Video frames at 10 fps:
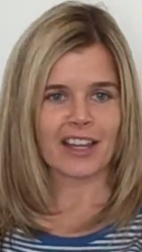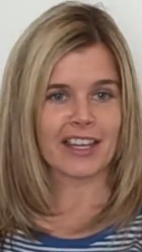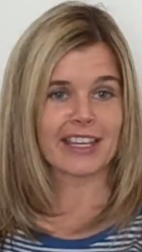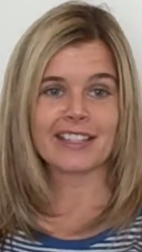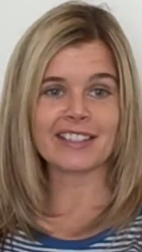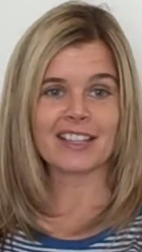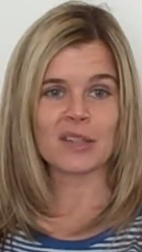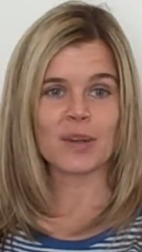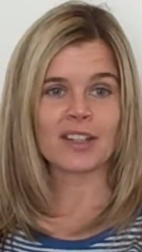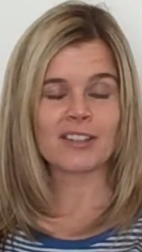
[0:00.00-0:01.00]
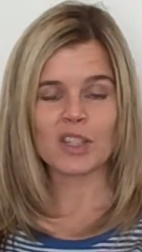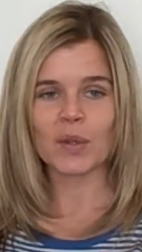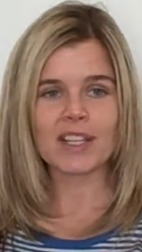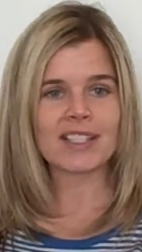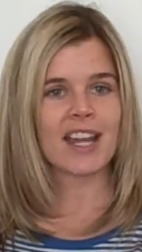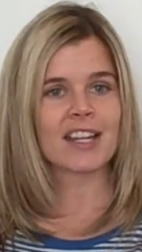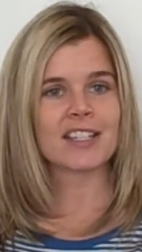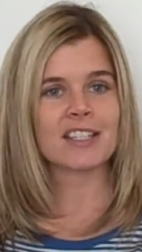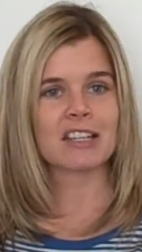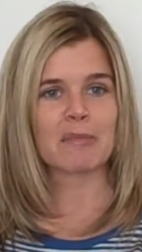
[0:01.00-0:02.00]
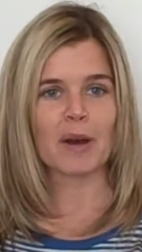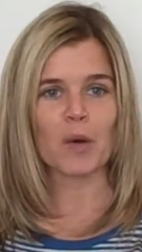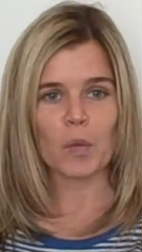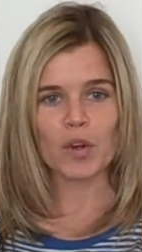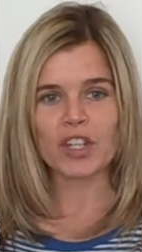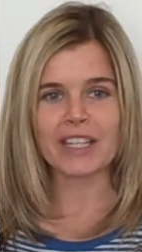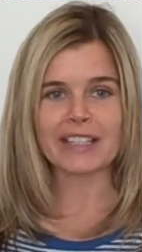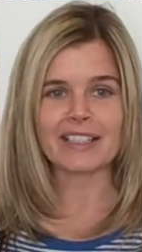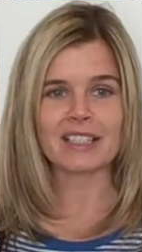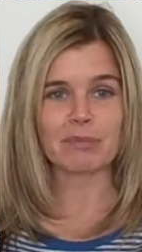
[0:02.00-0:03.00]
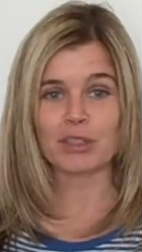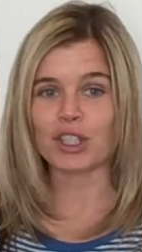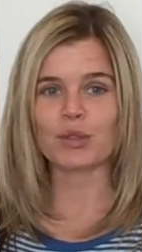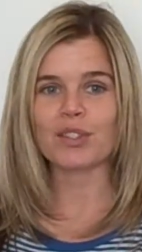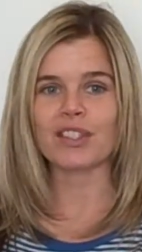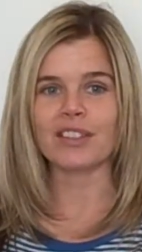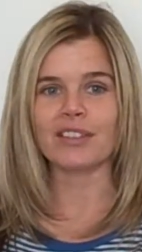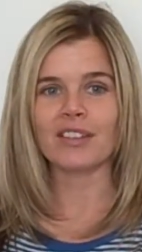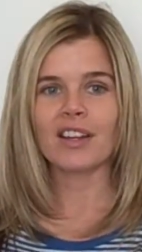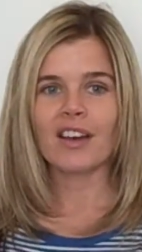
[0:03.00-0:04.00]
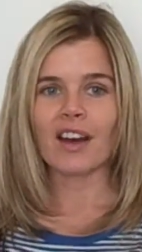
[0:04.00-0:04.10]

he's as well so excited about what he's producing,